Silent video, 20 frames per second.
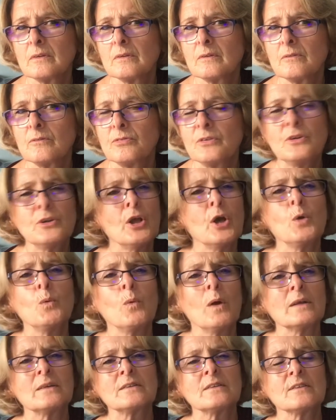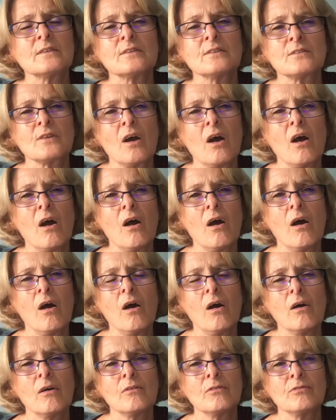for no one to
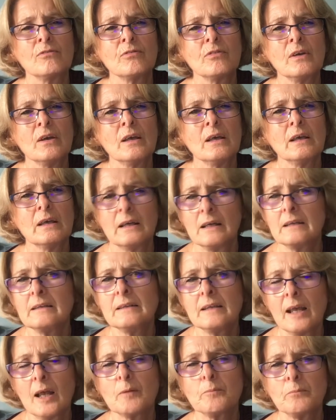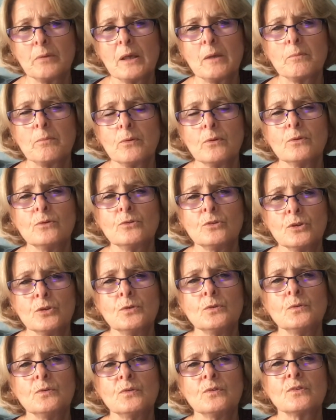starve, and yet people
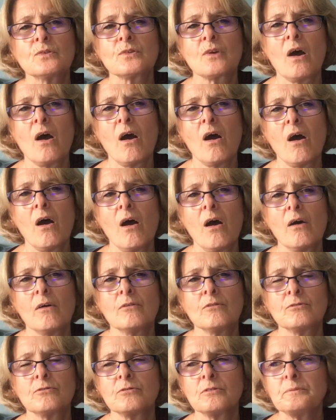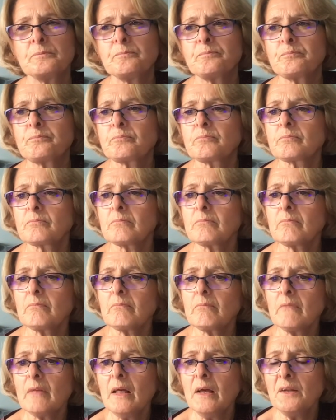do starve.
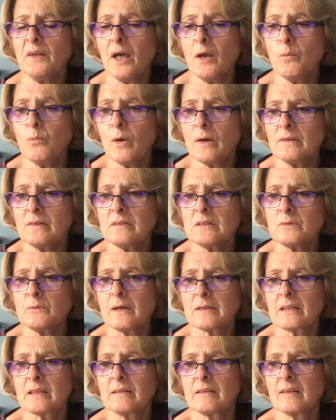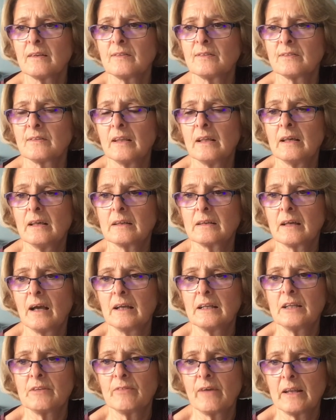And I wonder whether this
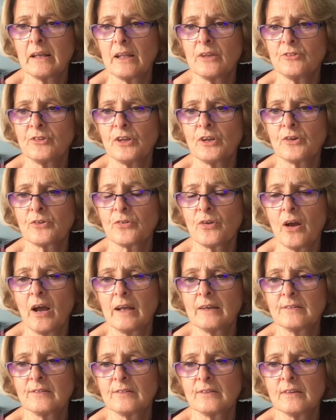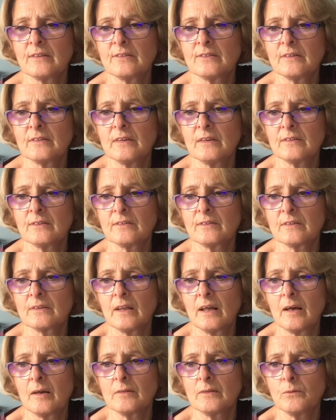kind of energy crisis and this
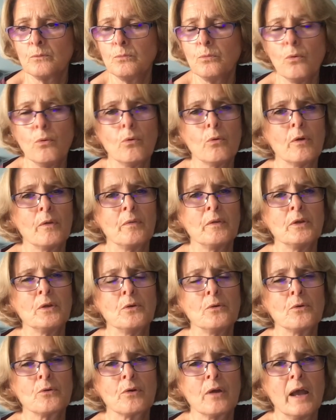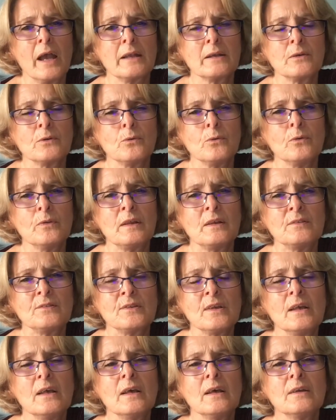the war in the Ukraine and all
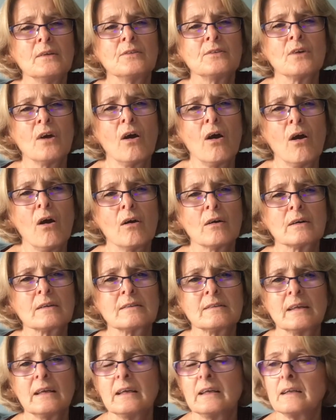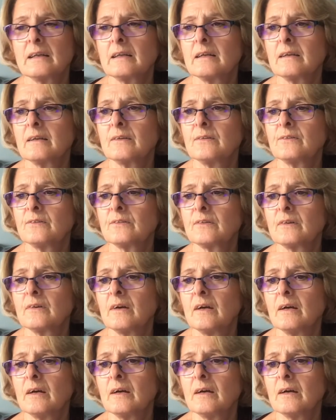these dark things
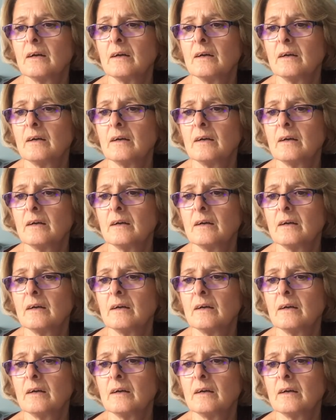are